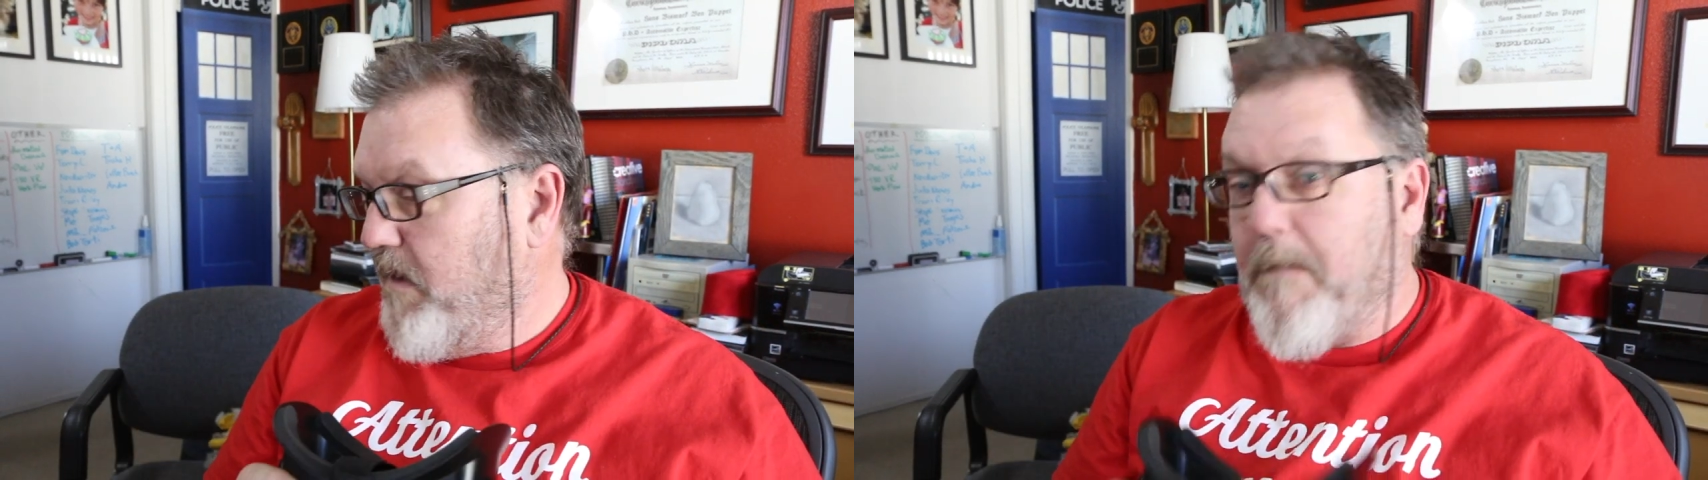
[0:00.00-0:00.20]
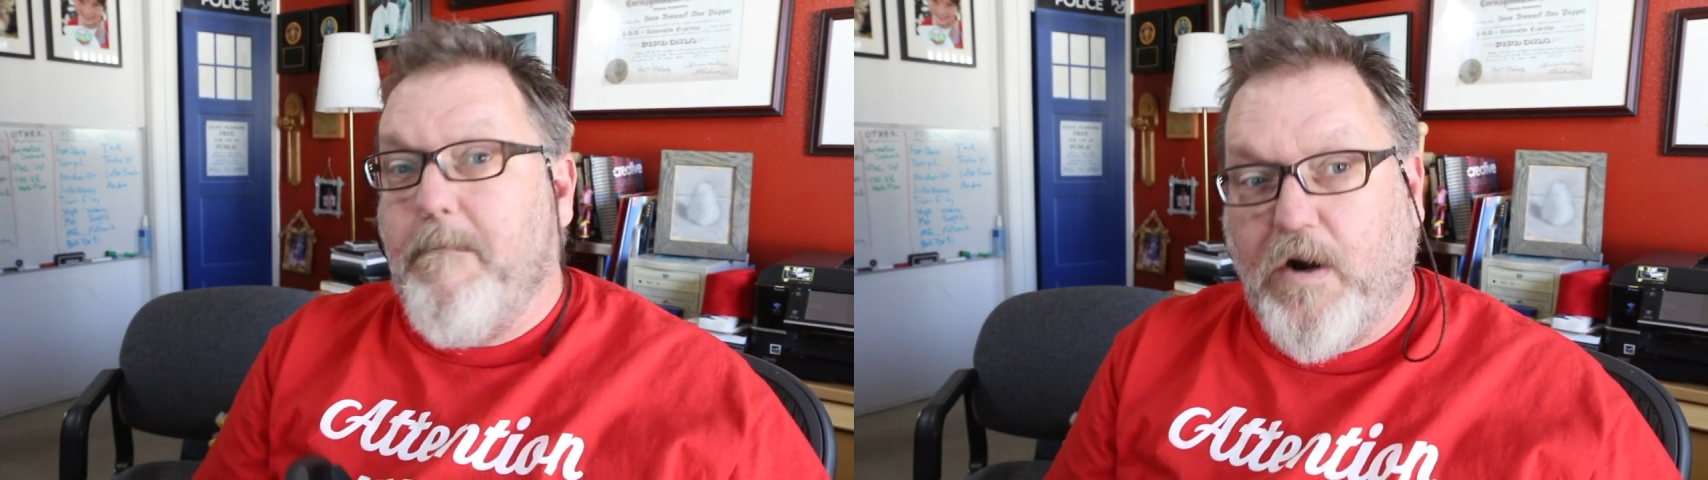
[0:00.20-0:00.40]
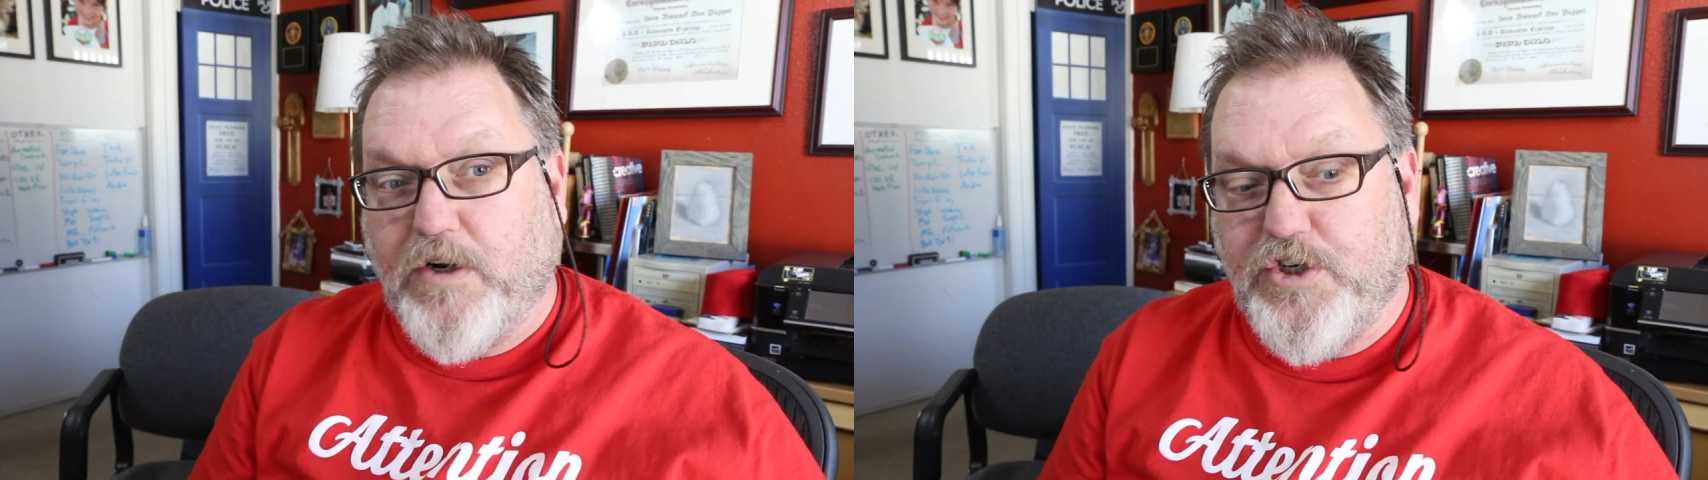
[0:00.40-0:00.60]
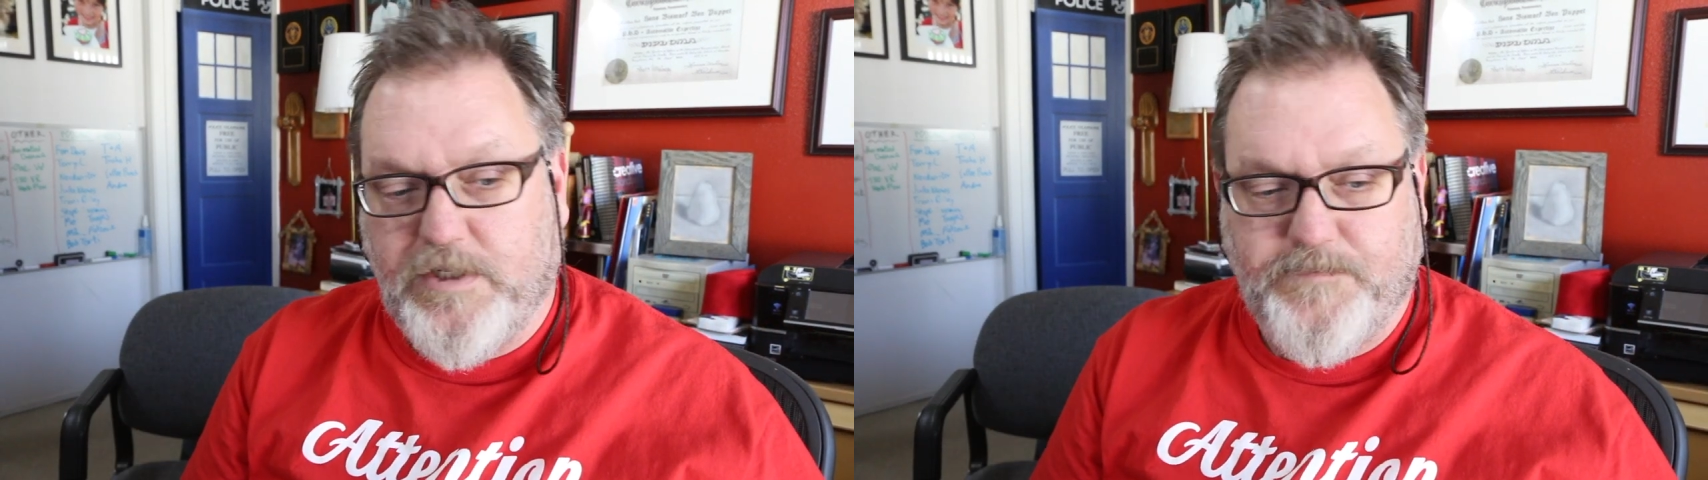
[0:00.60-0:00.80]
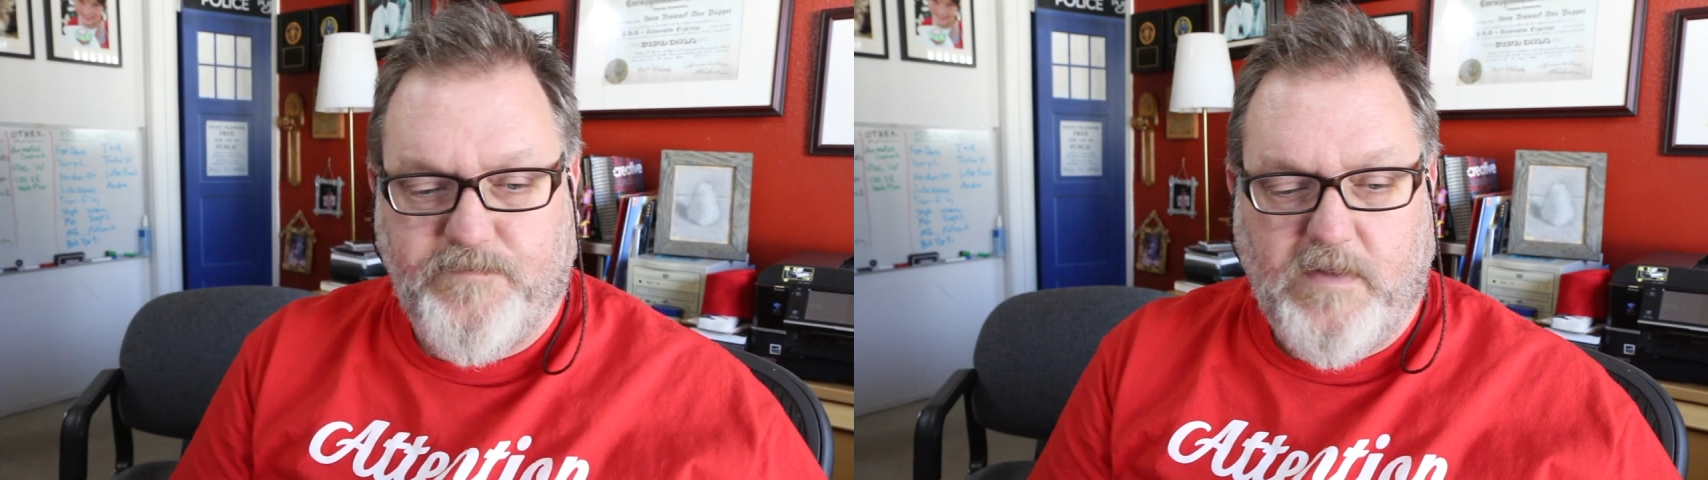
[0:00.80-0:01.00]

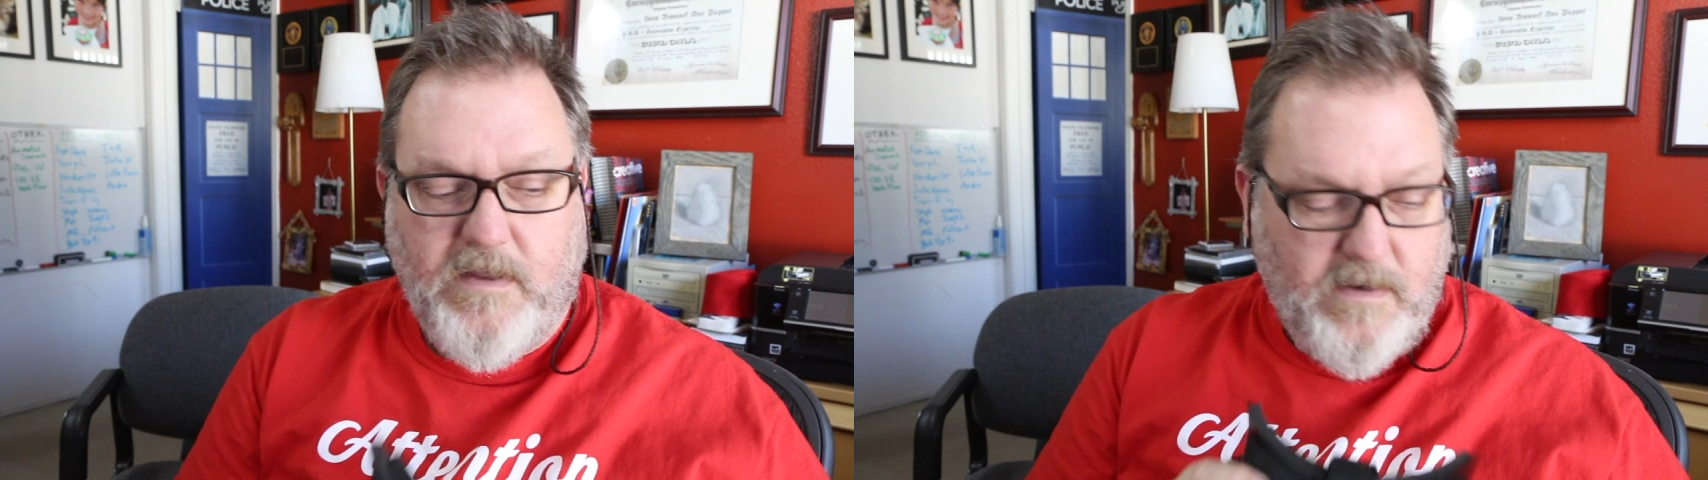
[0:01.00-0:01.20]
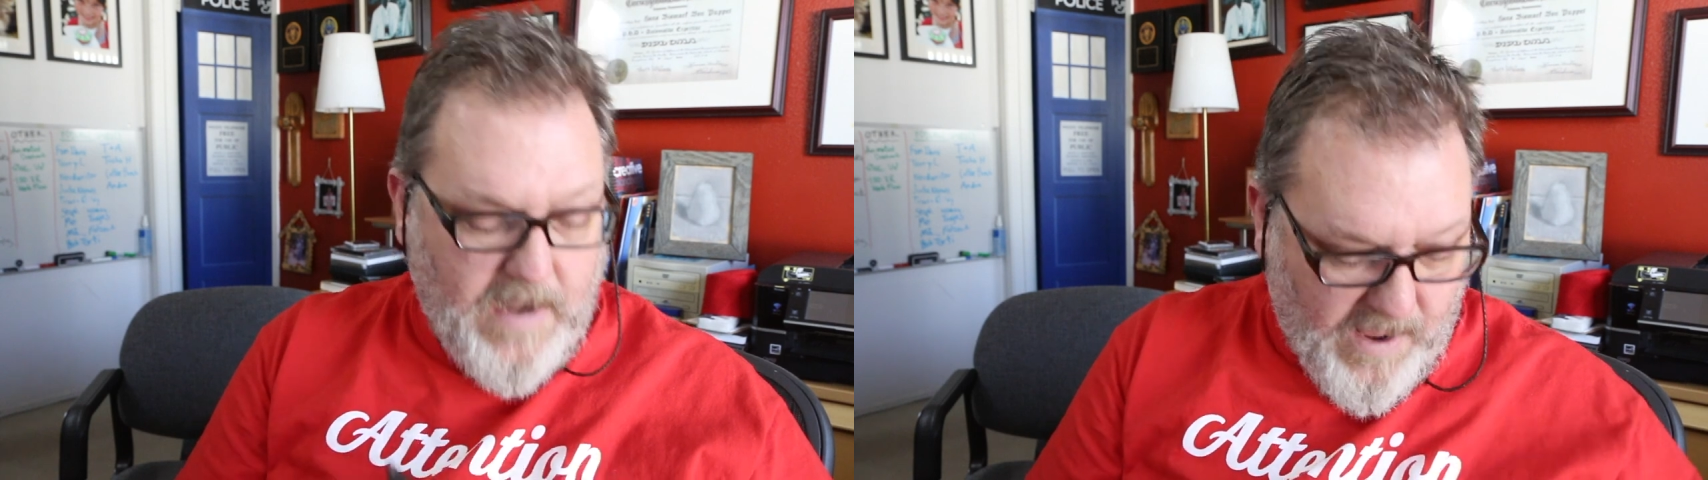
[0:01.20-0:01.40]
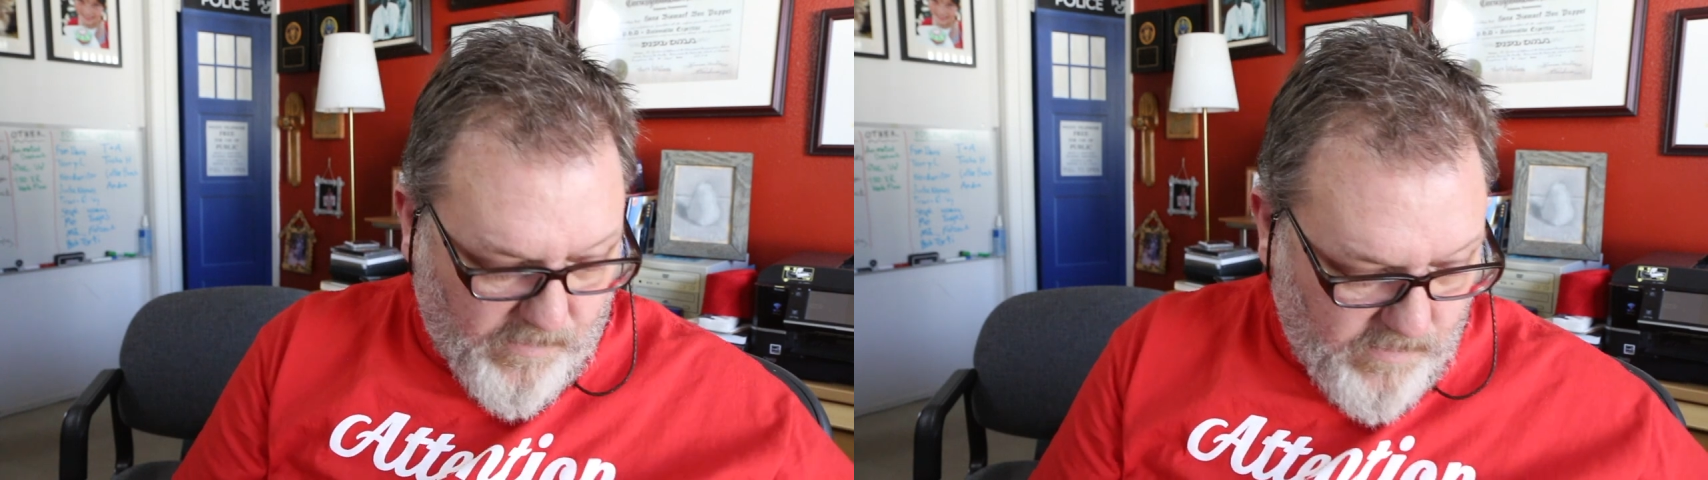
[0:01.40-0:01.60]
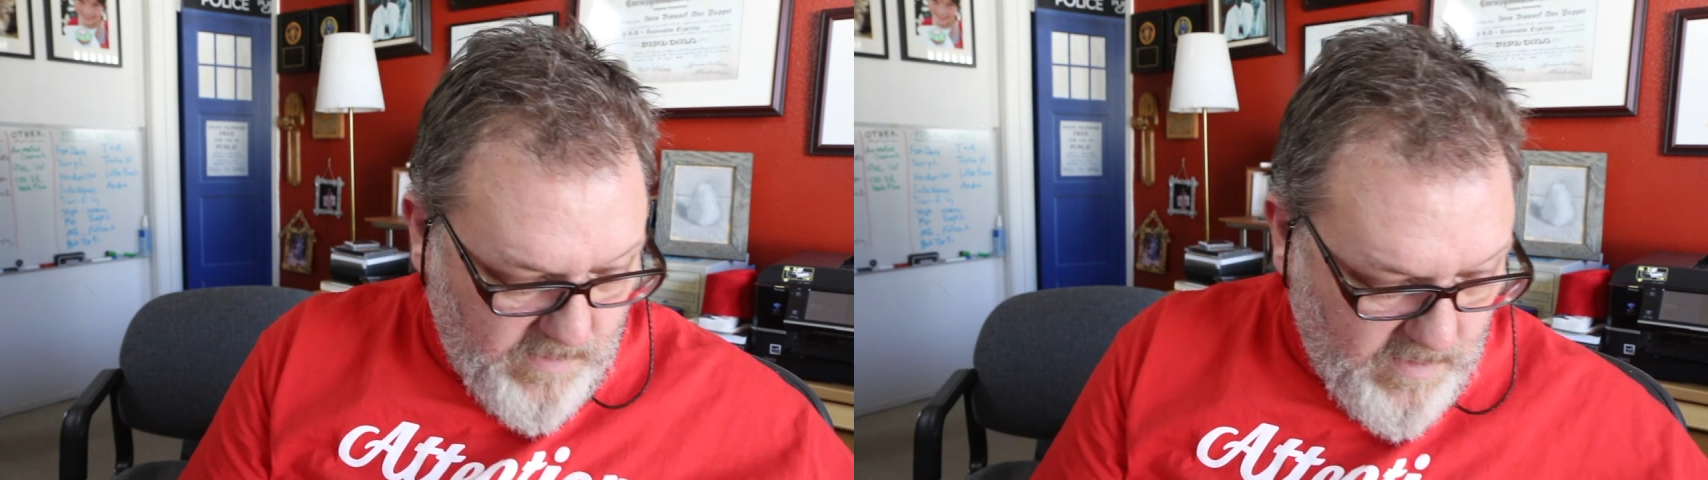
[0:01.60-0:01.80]
immersion. Now,